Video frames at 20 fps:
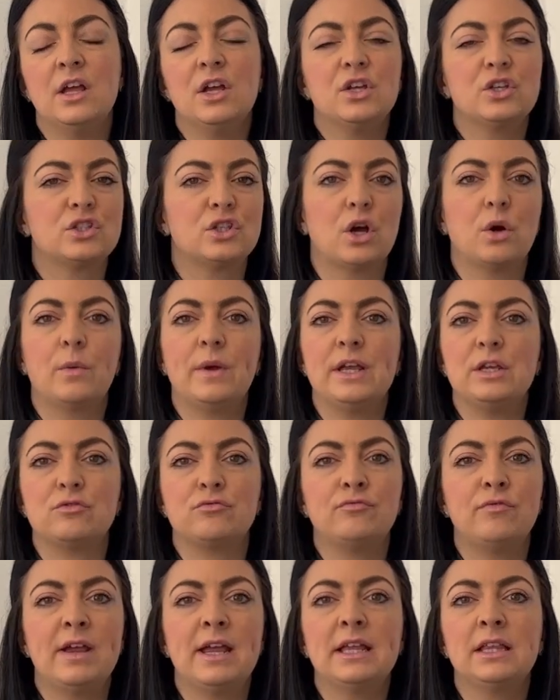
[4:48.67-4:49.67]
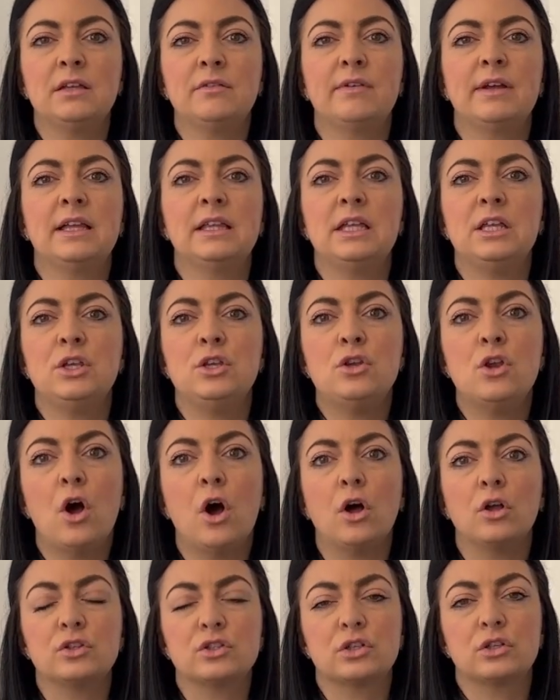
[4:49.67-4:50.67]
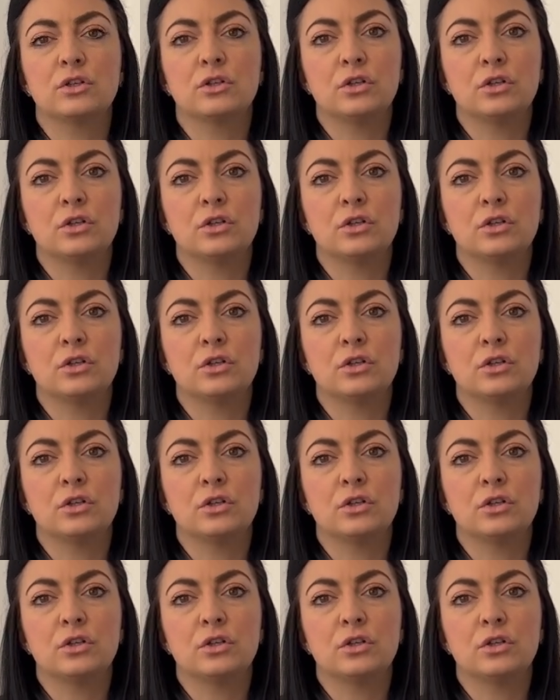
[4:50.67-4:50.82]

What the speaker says: so it's really not